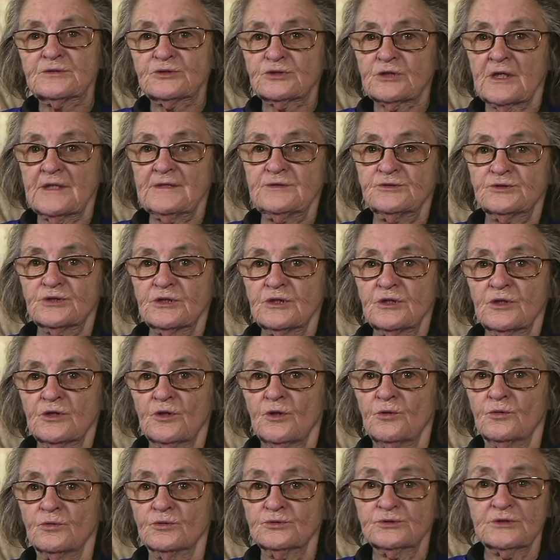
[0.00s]
changing
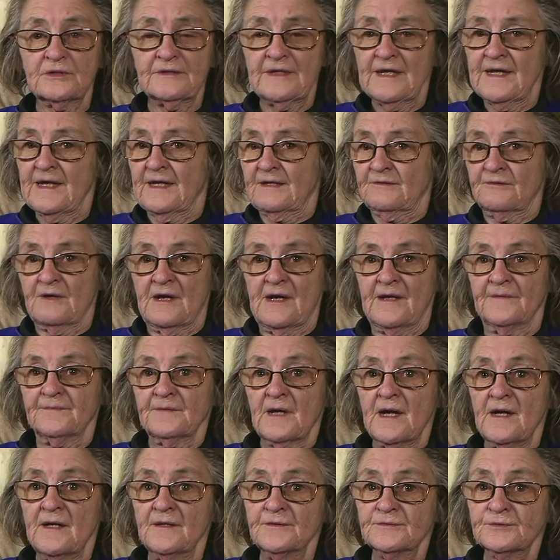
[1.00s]
course. An aircraft
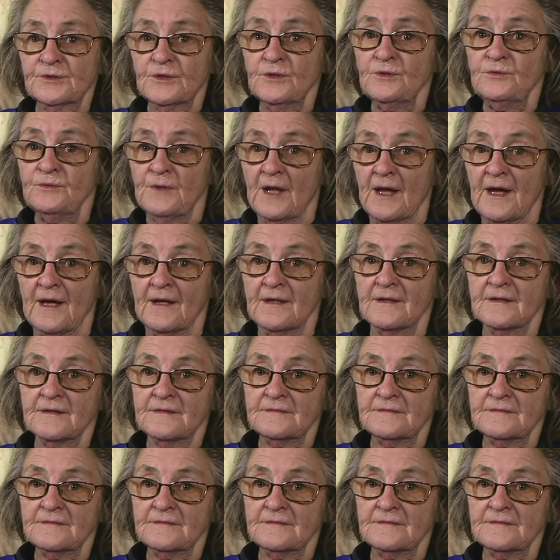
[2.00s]
can't do that.